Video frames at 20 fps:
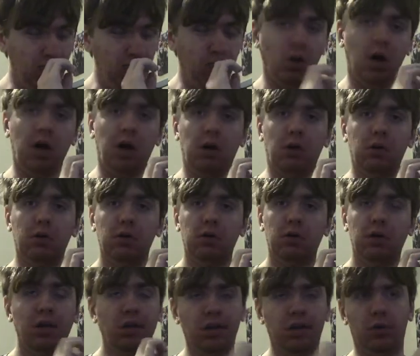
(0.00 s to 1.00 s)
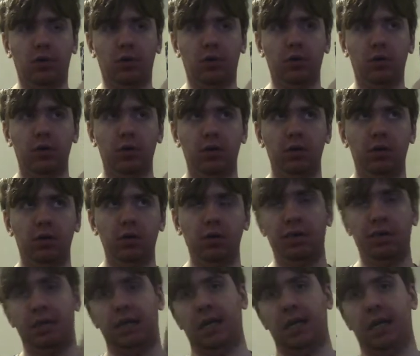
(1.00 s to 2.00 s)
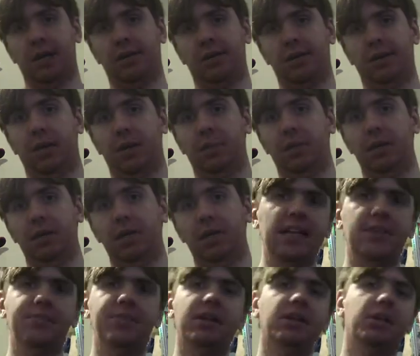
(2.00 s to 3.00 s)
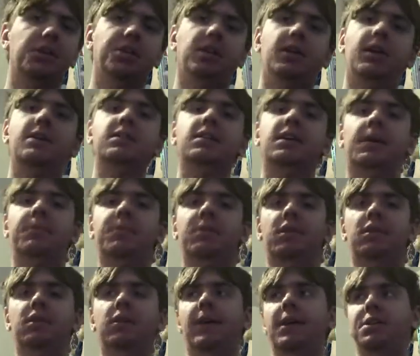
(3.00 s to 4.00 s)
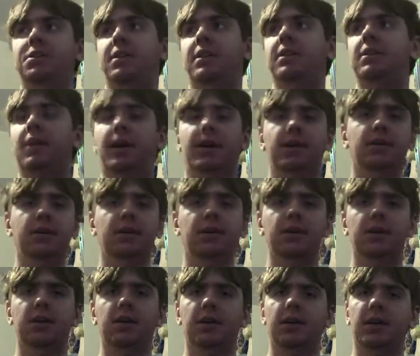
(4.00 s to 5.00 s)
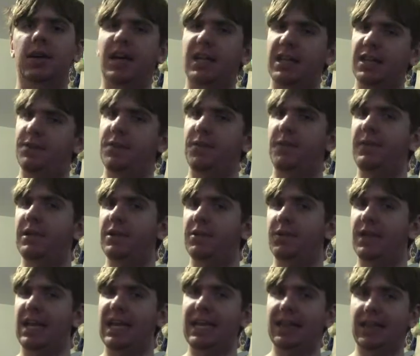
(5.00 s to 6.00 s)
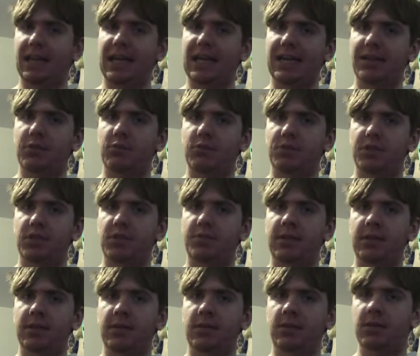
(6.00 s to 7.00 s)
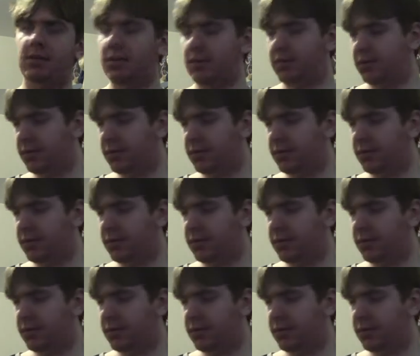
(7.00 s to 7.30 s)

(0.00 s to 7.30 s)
wrong. So, just a heads up. It's been such a long time since I've actually done another video like that, which has been...